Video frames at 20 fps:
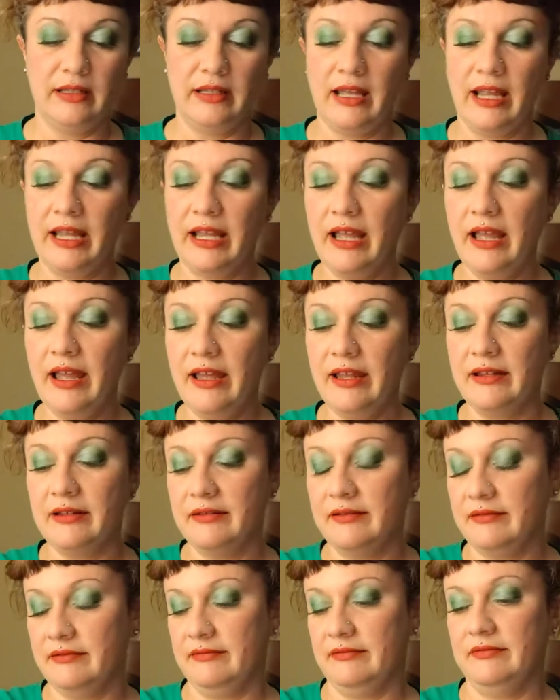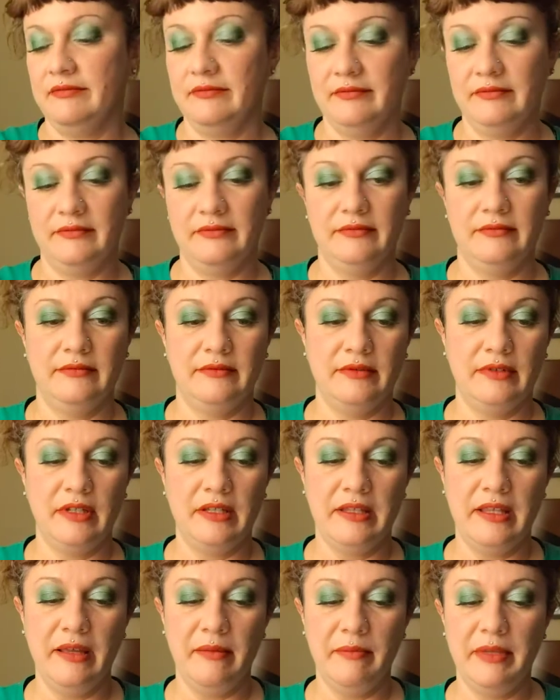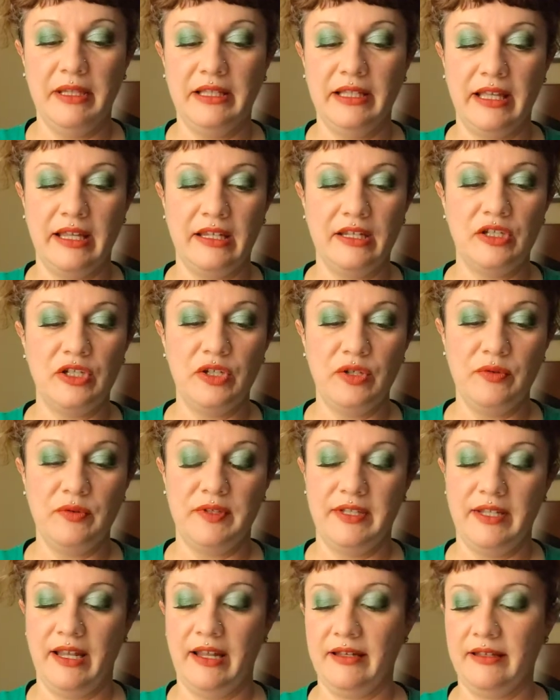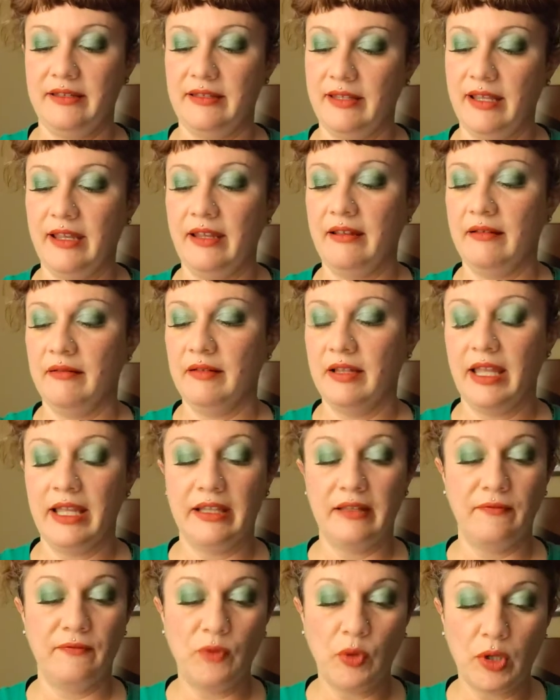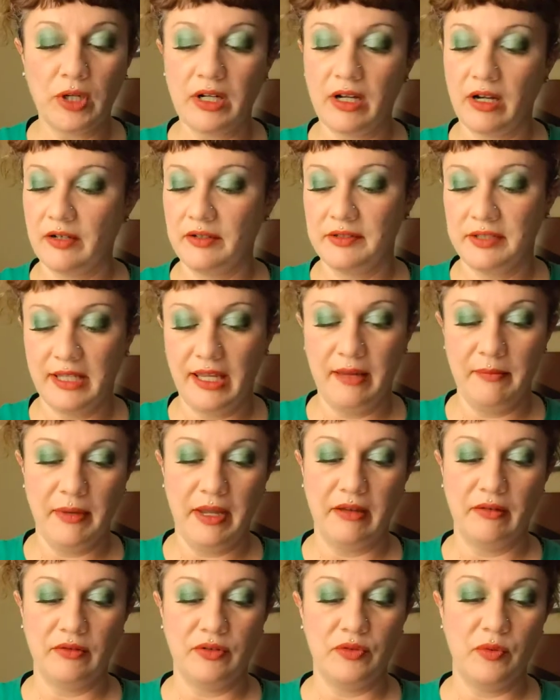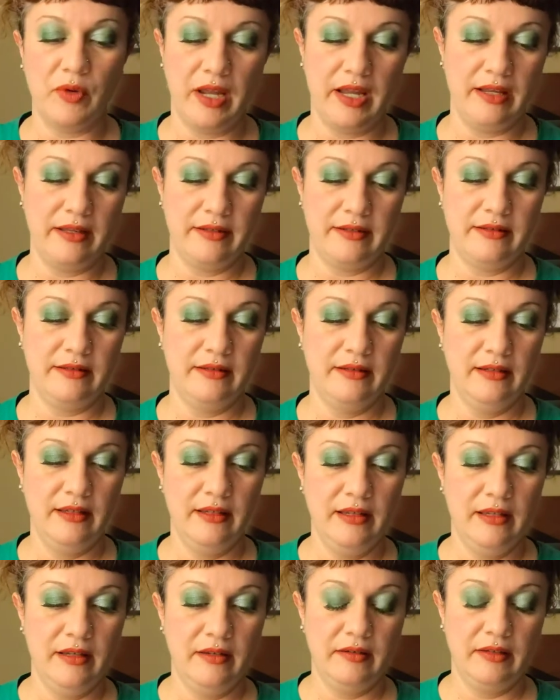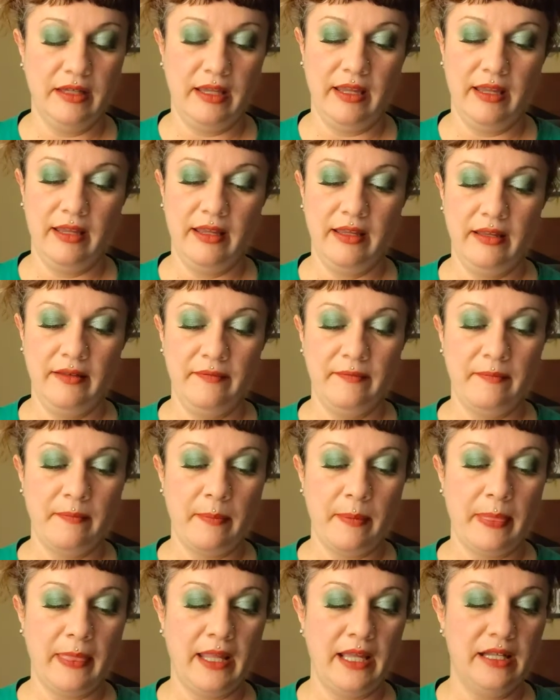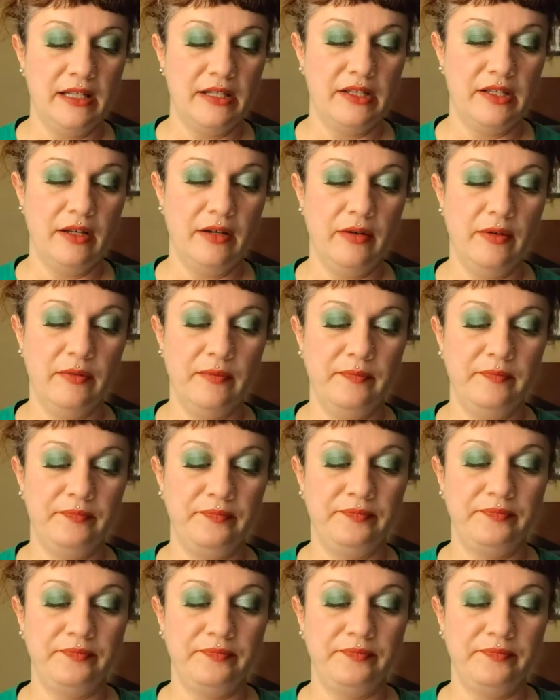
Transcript: I got them in like two sets. They like four cards came out twice. Okay, so